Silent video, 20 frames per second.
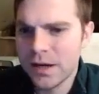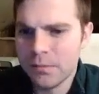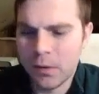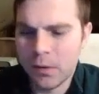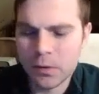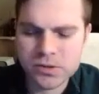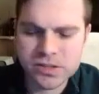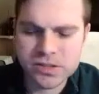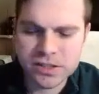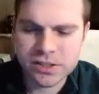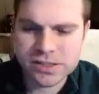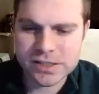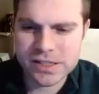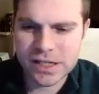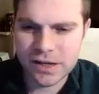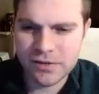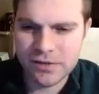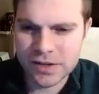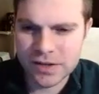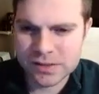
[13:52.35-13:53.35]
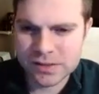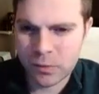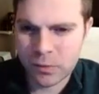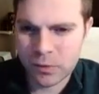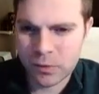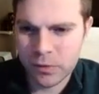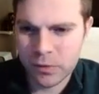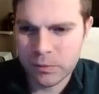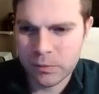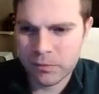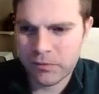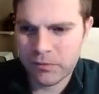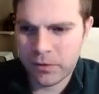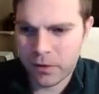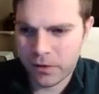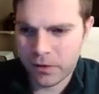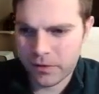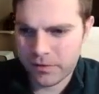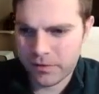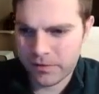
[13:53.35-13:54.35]
mostly just to give us more room
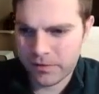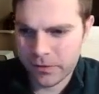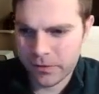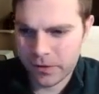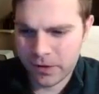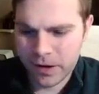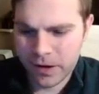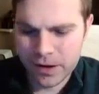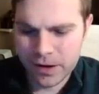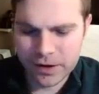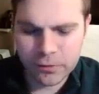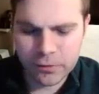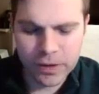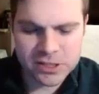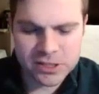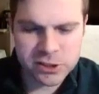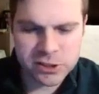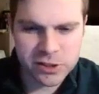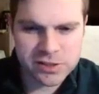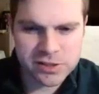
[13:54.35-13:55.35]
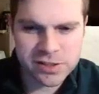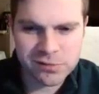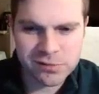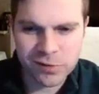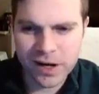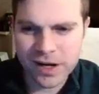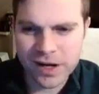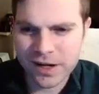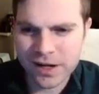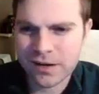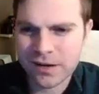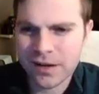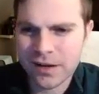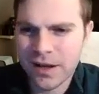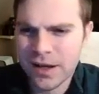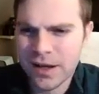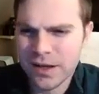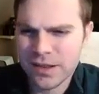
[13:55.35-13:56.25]
for questions and writing.